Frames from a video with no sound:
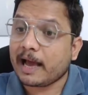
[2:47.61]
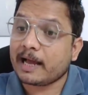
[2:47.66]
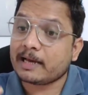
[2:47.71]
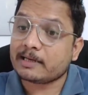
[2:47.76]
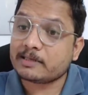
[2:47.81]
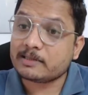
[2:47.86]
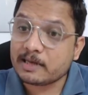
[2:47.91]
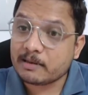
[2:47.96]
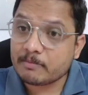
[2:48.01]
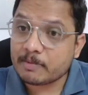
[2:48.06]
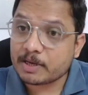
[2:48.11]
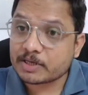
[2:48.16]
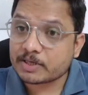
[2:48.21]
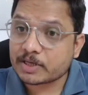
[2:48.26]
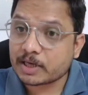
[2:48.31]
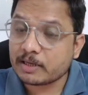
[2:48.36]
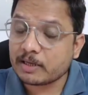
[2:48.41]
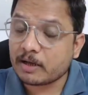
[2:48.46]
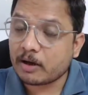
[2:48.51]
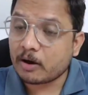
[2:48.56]

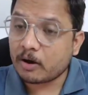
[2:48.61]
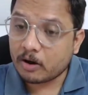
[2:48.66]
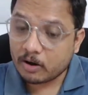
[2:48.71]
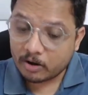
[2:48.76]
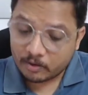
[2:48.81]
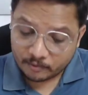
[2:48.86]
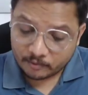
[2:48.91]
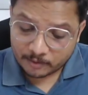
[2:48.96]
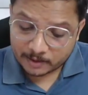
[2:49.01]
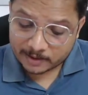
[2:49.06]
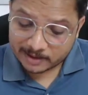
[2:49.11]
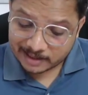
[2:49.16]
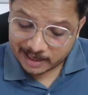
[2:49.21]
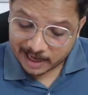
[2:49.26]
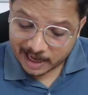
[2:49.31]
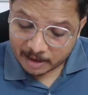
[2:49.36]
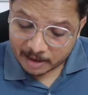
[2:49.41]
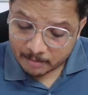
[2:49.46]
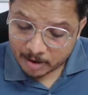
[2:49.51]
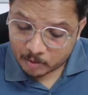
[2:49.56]
estimation of
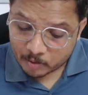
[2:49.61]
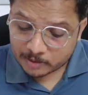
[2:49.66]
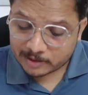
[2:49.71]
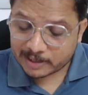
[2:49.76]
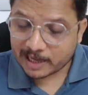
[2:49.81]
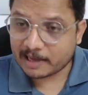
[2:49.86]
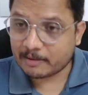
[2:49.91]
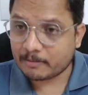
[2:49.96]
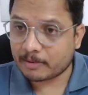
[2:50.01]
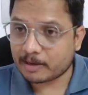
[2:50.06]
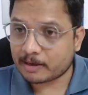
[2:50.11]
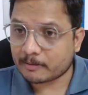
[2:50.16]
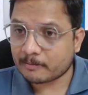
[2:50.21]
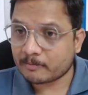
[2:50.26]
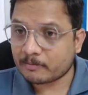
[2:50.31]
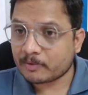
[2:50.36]
timeout timer.